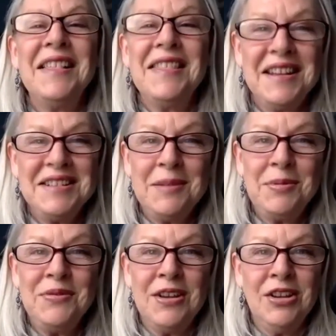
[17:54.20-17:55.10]
that type
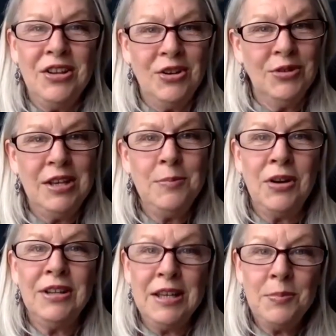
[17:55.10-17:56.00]
of thing, keep
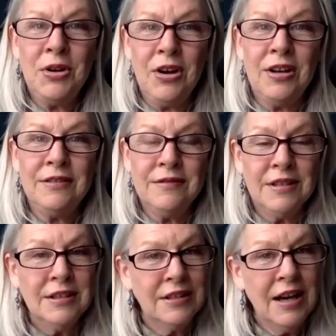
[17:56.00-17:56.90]
on keeping on,
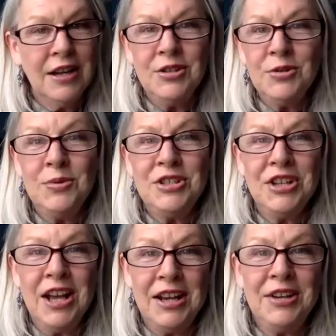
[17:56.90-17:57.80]
got to do what you
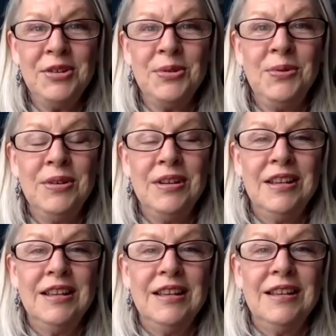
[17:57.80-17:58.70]
got to do.
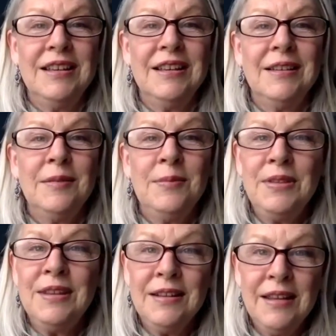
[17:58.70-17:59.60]
But
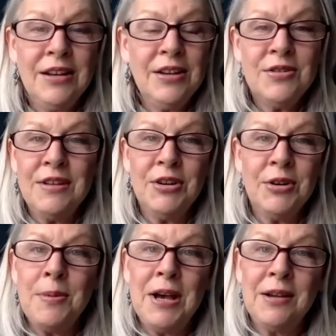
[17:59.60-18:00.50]
then later you never
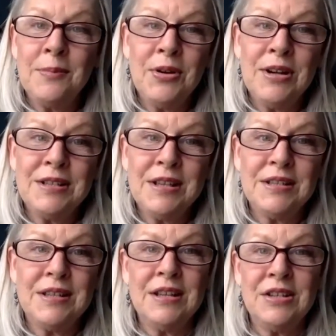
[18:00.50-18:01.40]
go back and
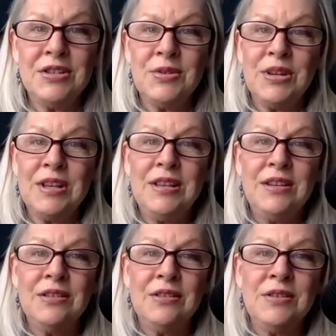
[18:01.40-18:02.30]
process it. It just sort of
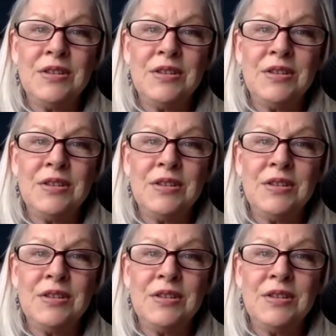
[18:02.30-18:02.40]
heals